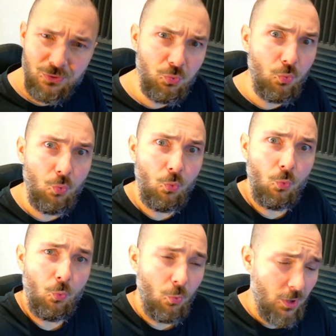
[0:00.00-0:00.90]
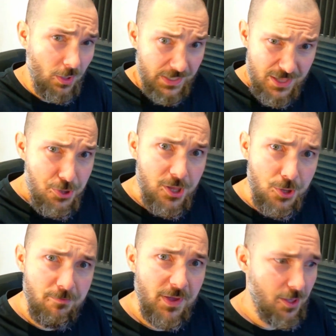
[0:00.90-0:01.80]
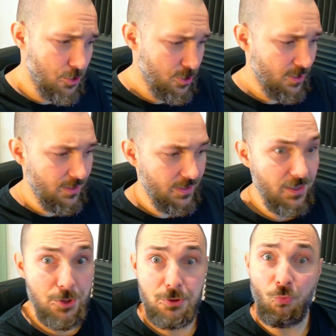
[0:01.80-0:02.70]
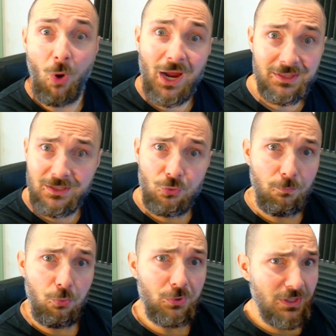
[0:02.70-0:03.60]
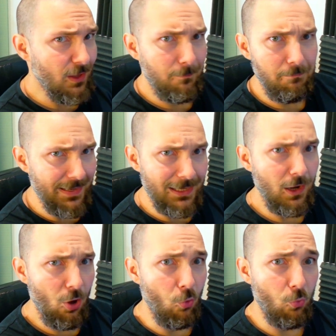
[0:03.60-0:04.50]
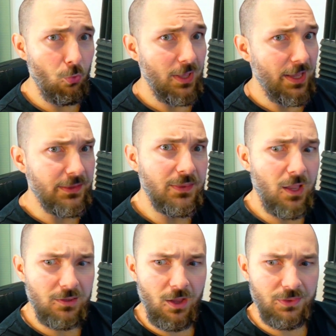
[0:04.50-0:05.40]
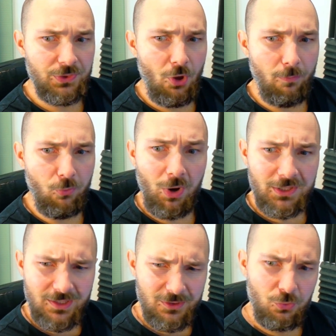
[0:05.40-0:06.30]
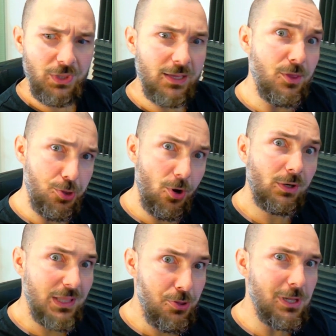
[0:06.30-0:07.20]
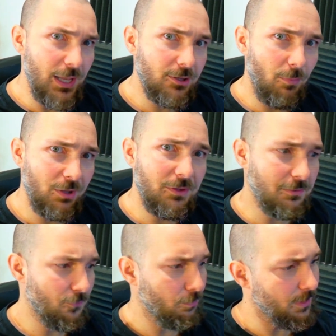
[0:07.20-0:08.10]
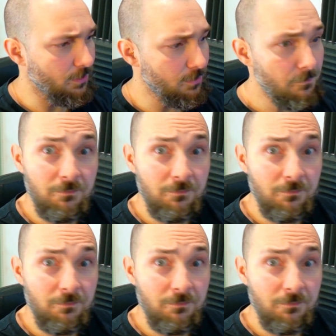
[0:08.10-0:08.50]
to EasySMX is, why did you put them below and not on top? Why didn't you take the start and select button from here